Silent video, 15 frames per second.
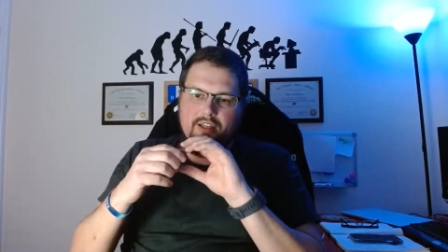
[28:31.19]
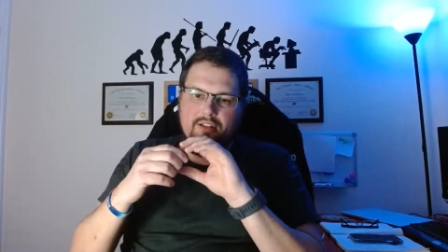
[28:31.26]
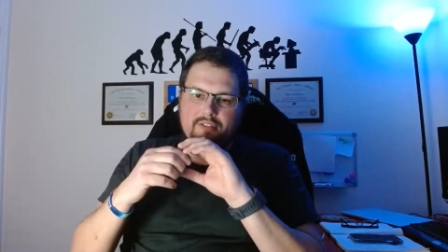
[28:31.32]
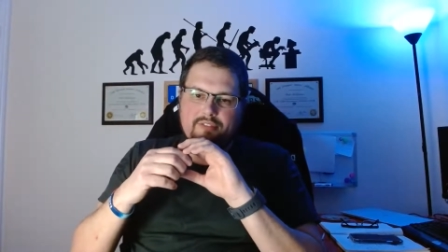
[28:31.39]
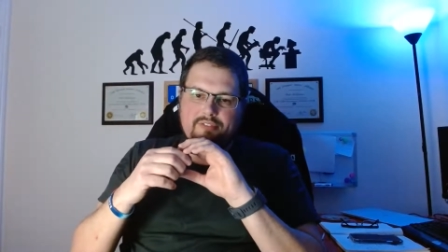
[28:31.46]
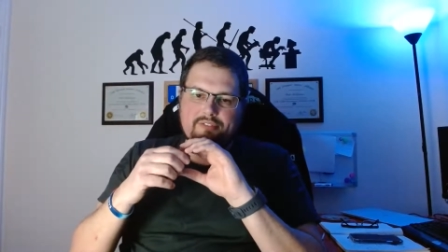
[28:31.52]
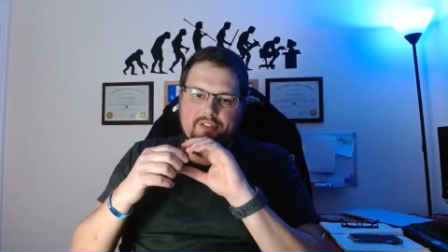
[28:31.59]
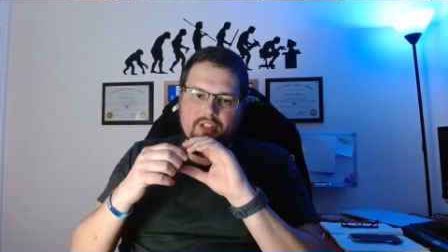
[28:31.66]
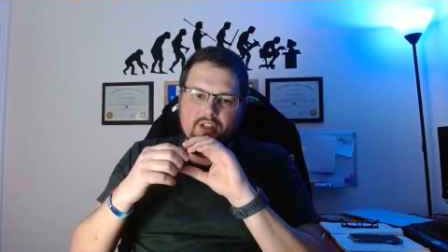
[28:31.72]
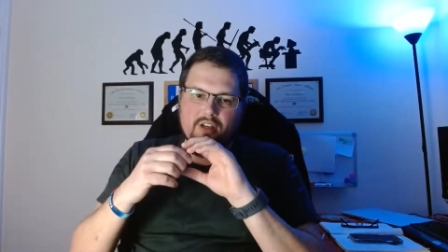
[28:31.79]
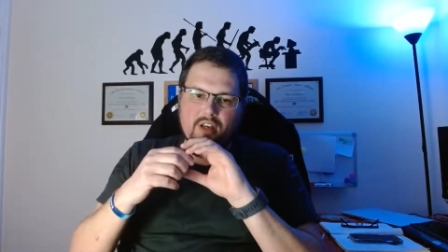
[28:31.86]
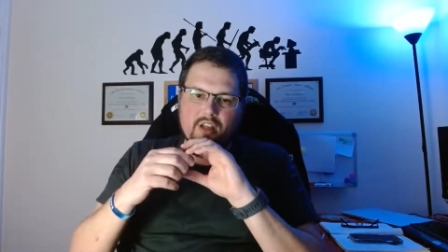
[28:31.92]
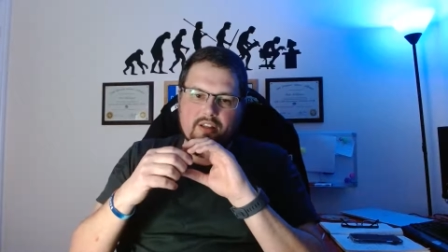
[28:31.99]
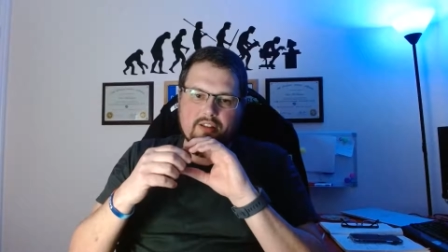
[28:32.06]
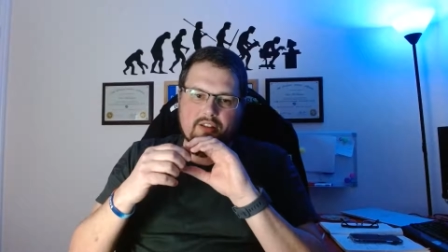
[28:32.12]
feeling
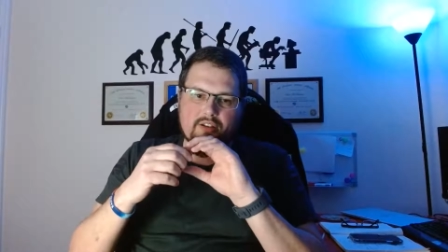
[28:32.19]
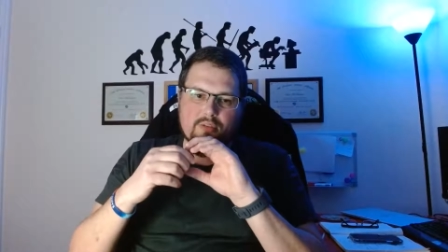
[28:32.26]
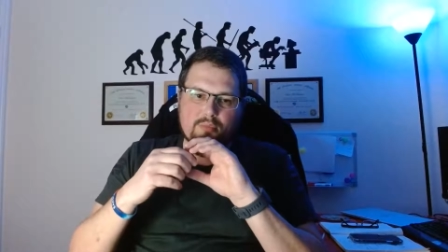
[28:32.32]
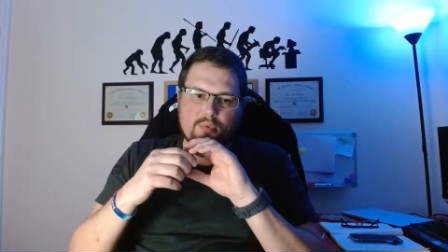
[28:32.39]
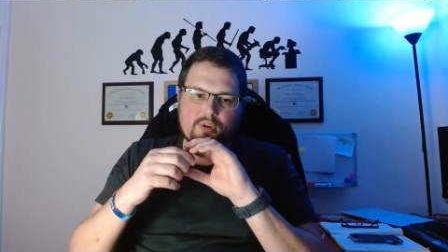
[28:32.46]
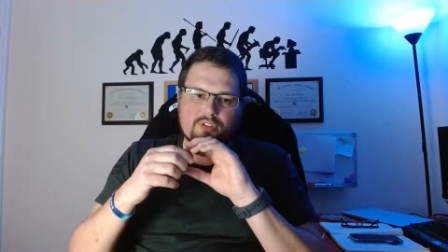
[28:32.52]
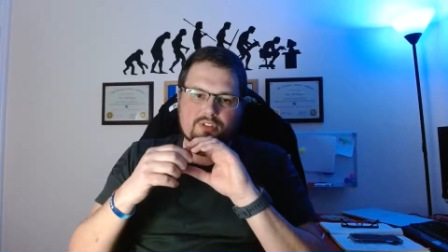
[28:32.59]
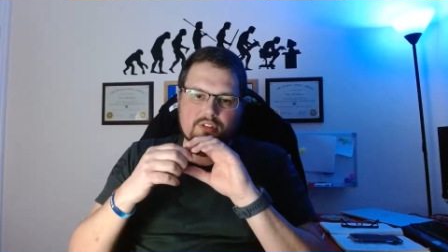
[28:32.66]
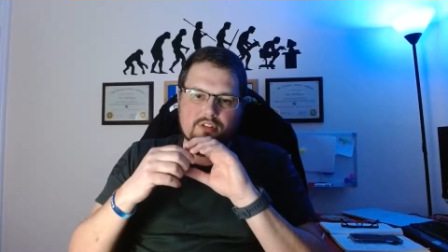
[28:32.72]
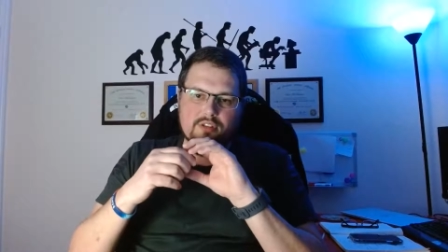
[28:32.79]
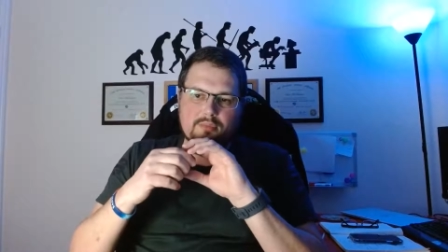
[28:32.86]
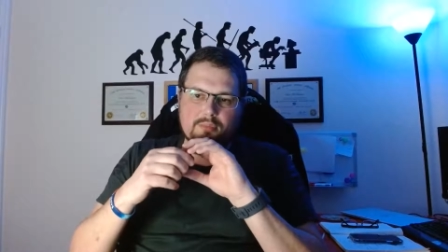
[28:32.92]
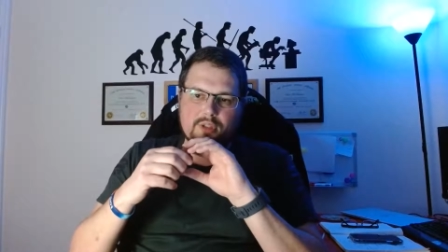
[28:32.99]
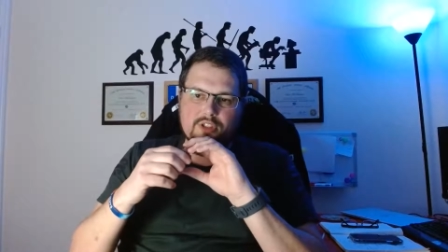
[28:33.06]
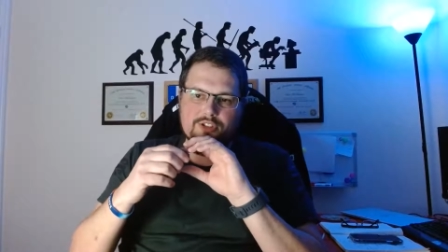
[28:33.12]
like they're imprisoned
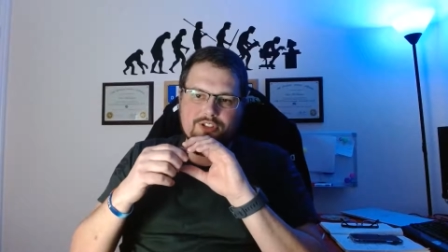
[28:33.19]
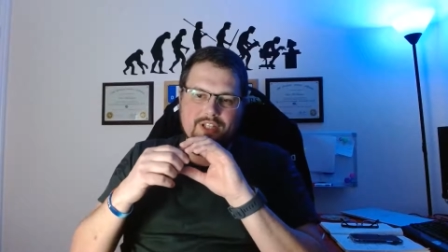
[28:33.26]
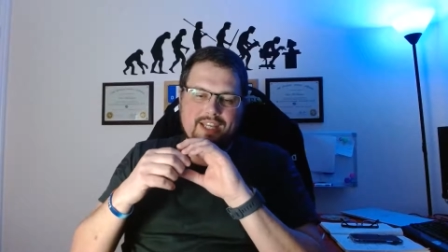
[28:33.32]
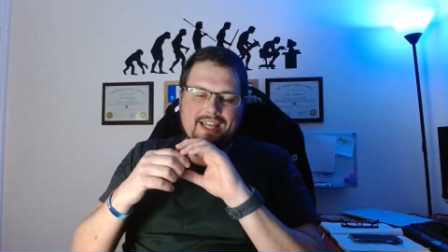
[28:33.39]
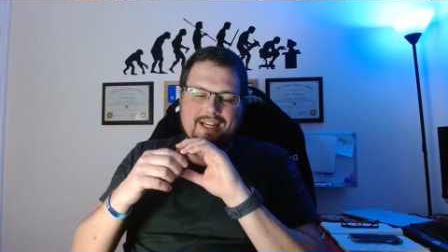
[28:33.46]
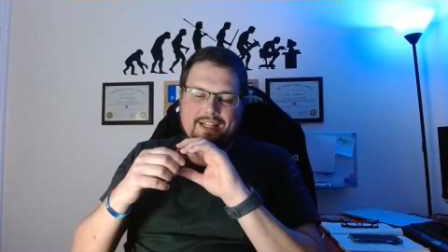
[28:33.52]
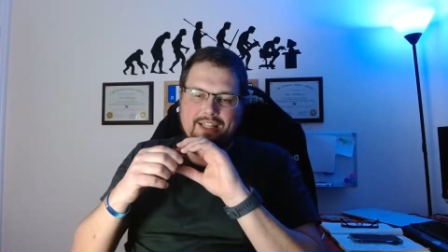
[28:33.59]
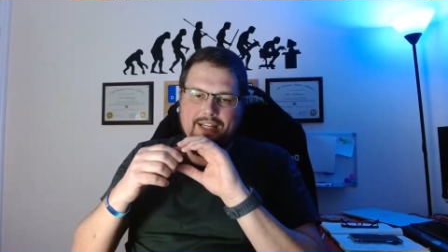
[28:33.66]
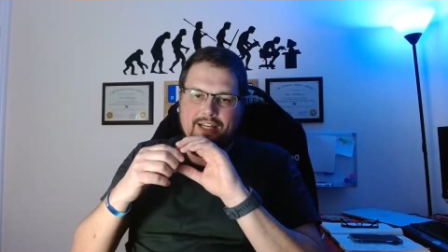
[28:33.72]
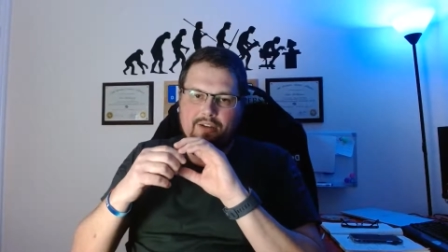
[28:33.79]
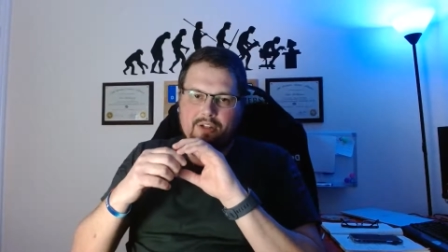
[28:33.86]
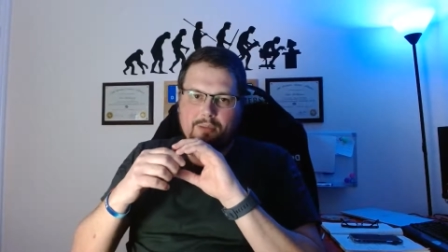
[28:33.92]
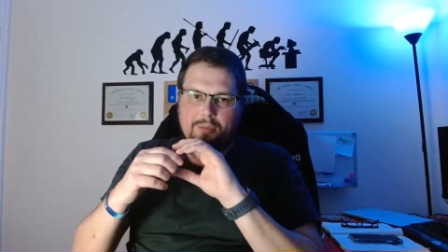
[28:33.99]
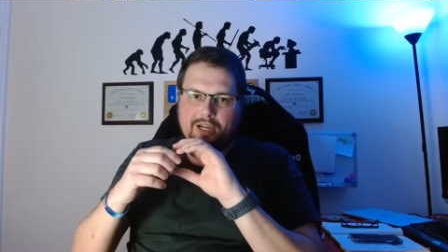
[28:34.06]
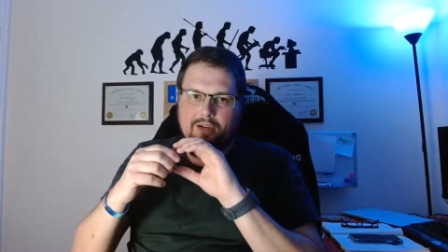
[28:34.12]
because they can't get out
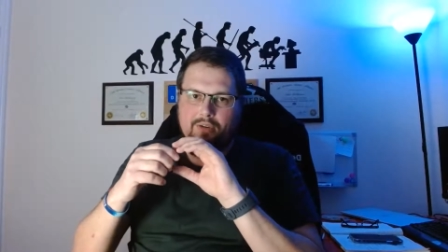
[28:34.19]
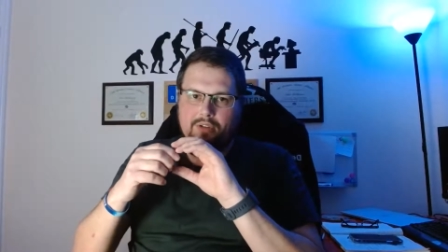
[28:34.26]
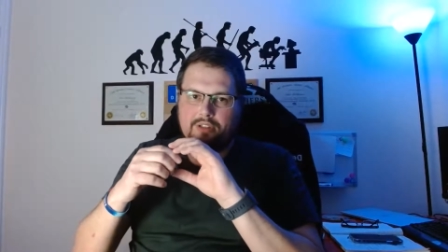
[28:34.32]
and about.